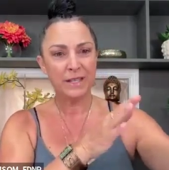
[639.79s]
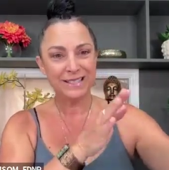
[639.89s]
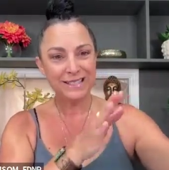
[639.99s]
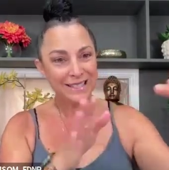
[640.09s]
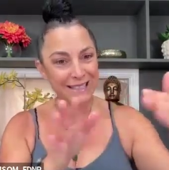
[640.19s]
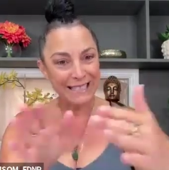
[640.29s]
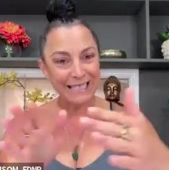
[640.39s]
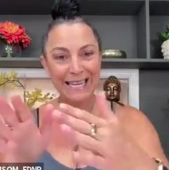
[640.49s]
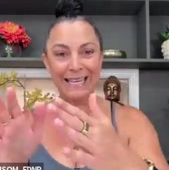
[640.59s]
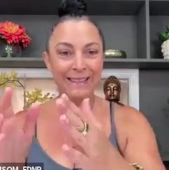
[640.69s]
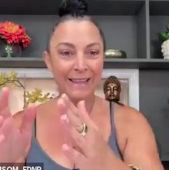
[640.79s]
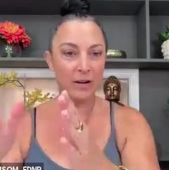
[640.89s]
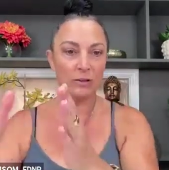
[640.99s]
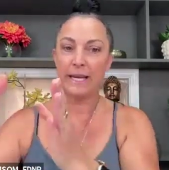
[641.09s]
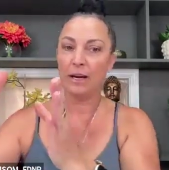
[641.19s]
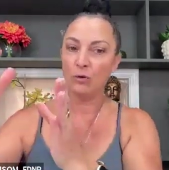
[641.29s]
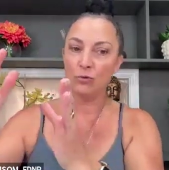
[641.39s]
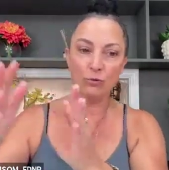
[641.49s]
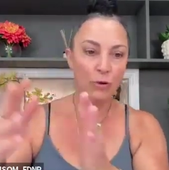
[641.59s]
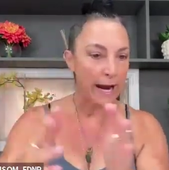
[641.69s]
slid in there like
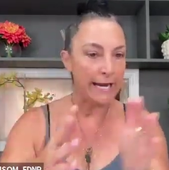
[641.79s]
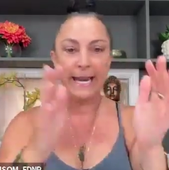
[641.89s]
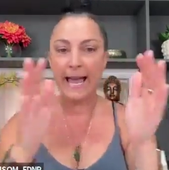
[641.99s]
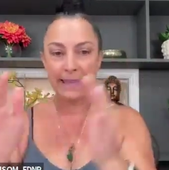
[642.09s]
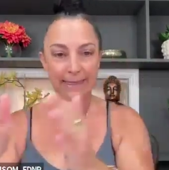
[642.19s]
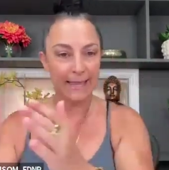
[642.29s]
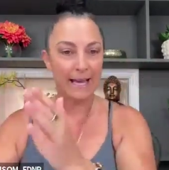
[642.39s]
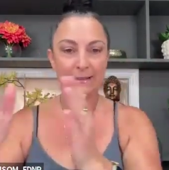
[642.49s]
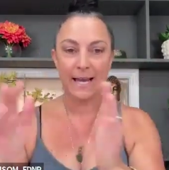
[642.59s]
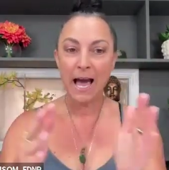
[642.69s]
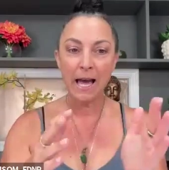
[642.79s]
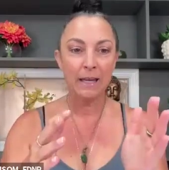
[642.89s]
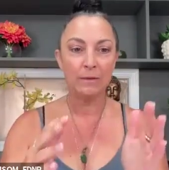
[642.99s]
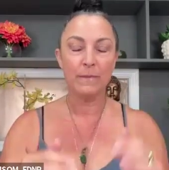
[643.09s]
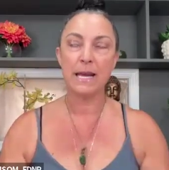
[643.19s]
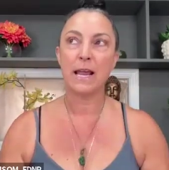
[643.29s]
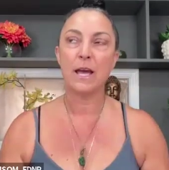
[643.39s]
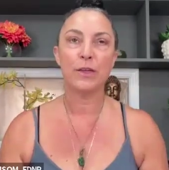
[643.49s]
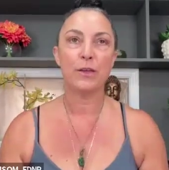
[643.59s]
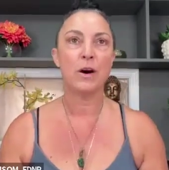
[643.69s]
right at that time. And
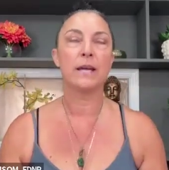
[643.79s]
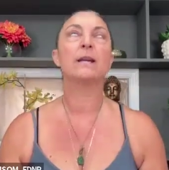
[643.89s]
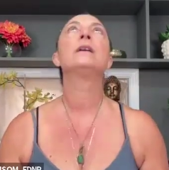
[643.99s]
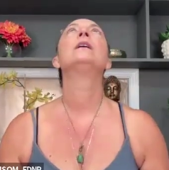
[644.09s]
I thought,